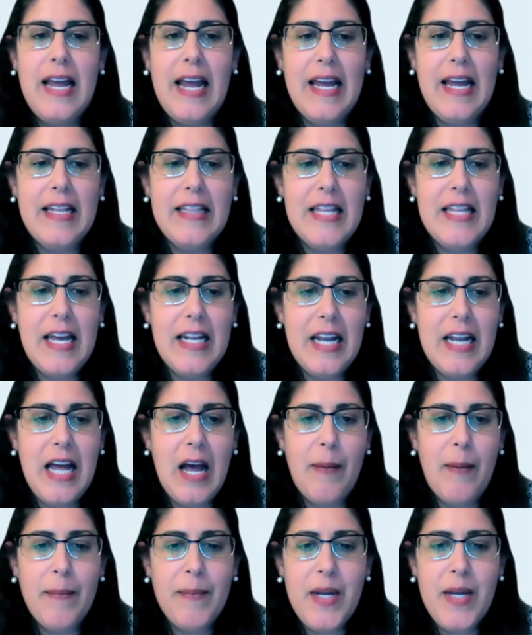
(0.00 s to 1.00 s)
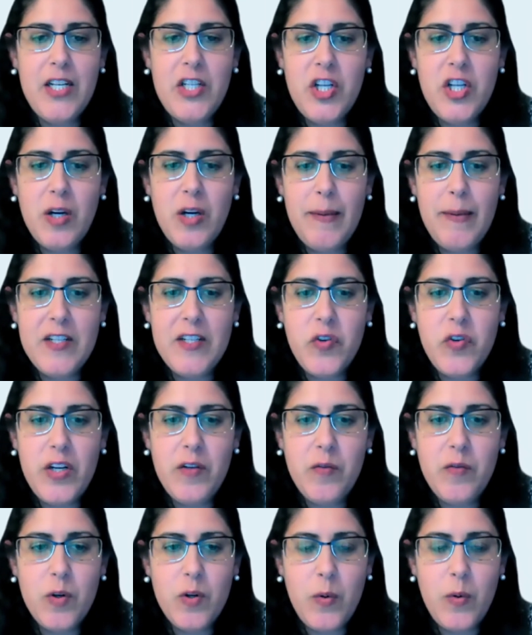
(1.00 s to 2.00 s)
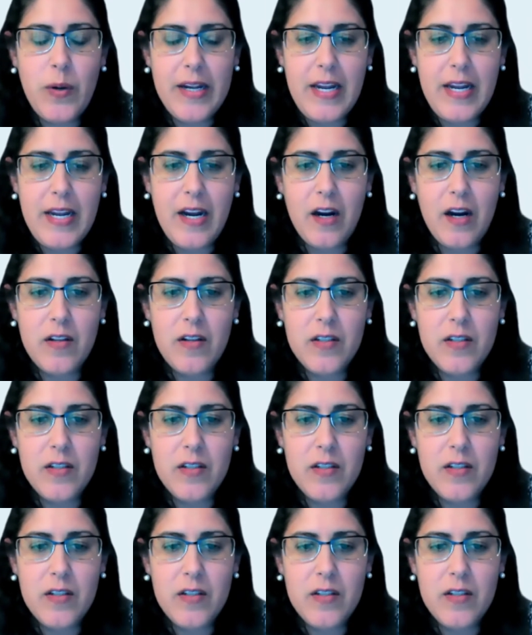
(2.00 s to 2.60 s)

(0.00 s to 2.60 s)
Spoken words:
And then I'm going to share my screen real quick here.